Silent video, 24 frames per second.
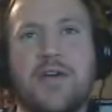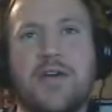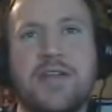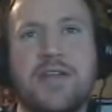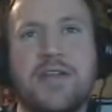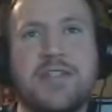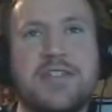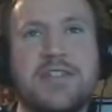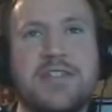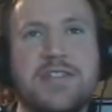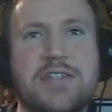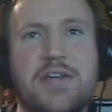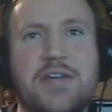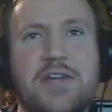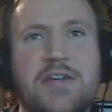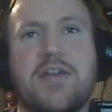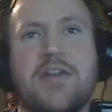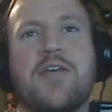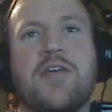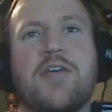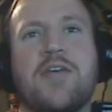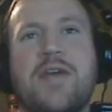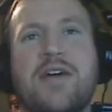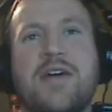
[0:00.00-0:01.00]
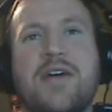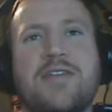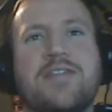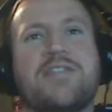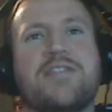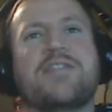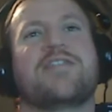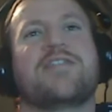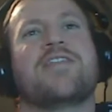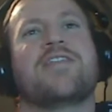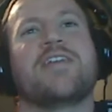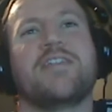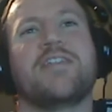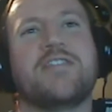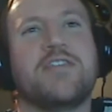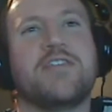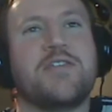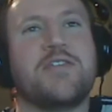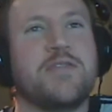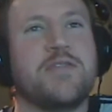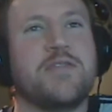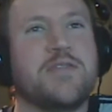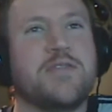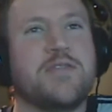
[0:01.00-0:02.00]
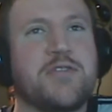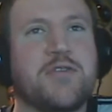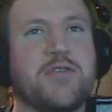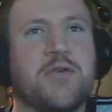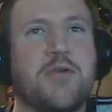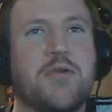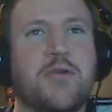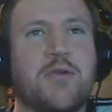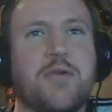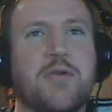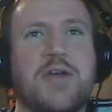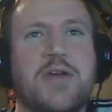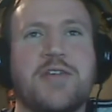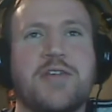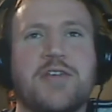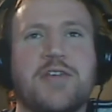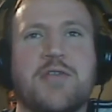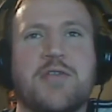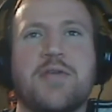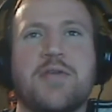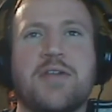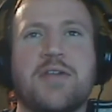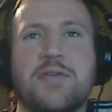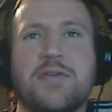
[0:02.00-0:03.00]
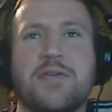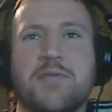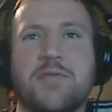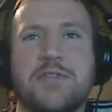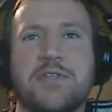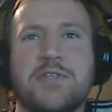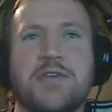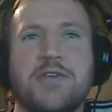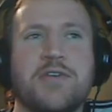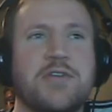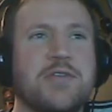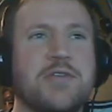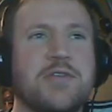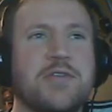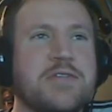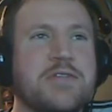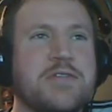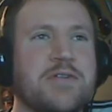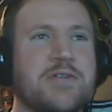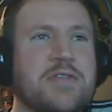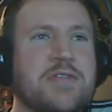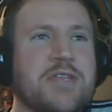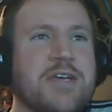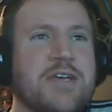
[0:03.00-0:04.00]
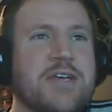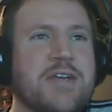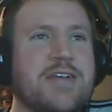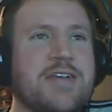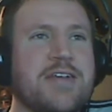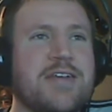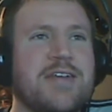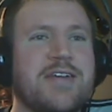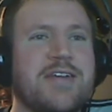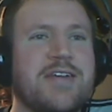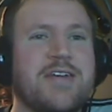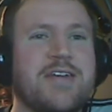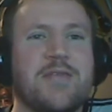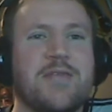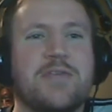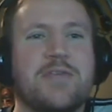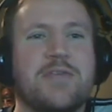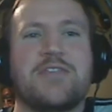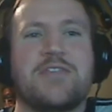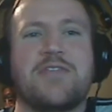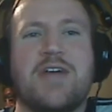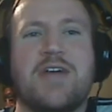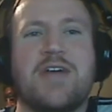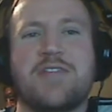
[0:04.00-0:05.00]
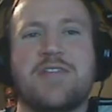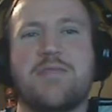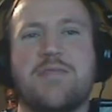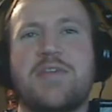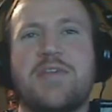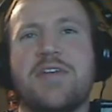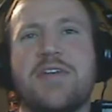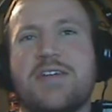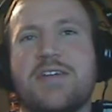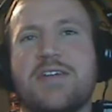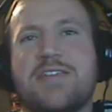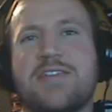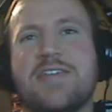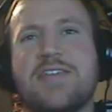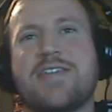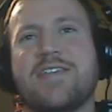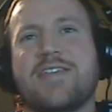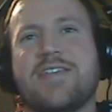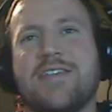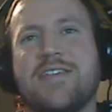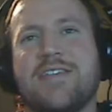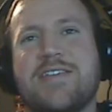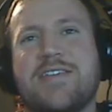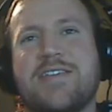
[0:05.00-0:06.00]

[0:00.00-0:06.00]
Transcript: targets stuck on your mouse as you scroll around the screen was introduced during that, which drives me nuts as